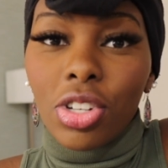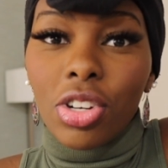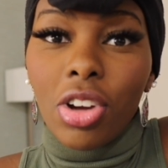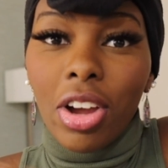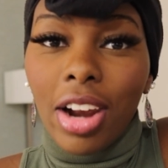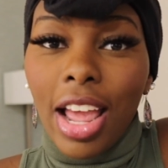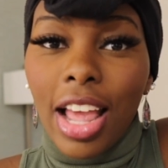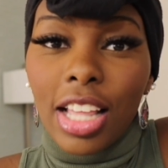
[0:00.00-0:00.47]
are
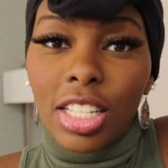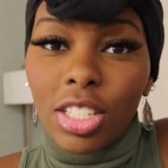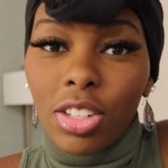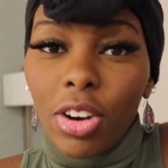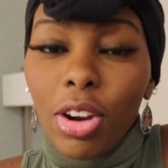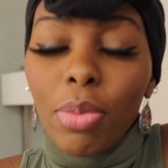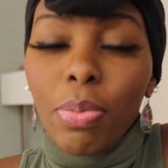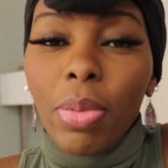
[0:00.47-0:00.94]
not as
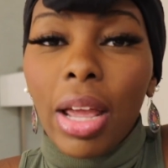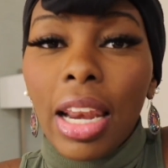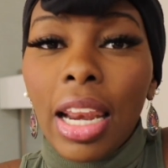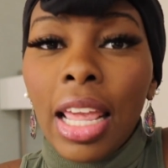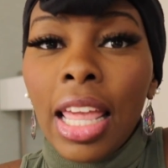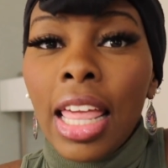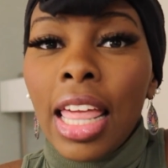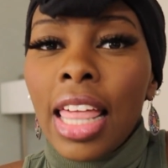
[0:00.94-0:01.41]
dark, but
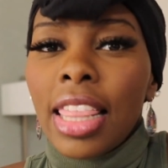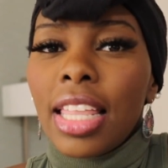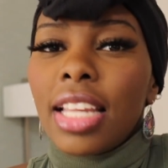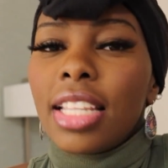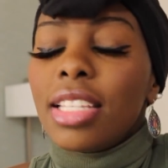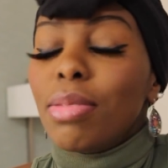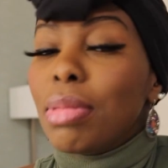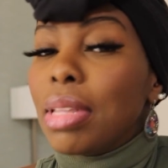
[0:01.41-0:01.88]

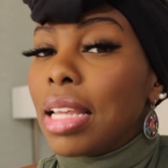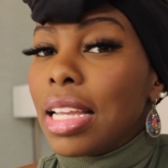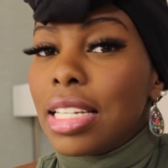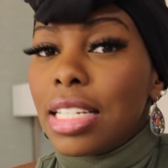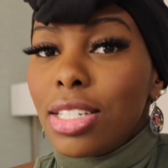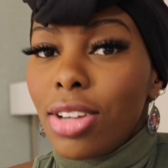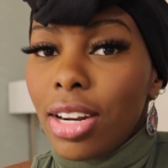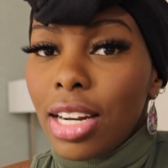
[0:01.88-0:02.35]
that's something I
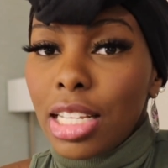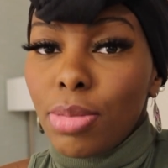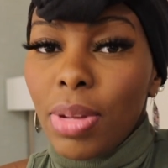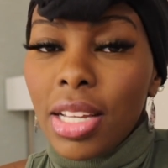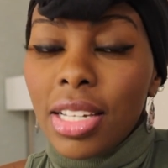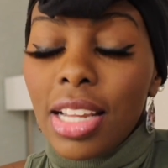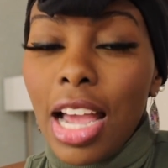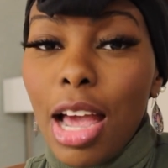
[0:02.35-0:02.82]
did not
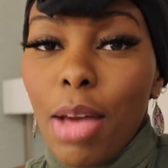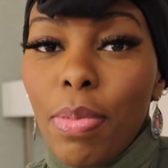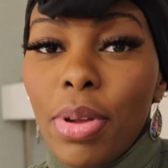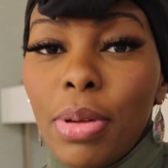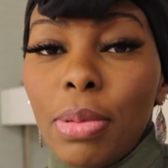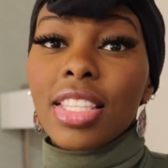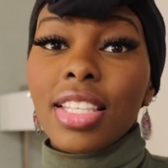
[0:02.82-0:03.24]
expect to happen.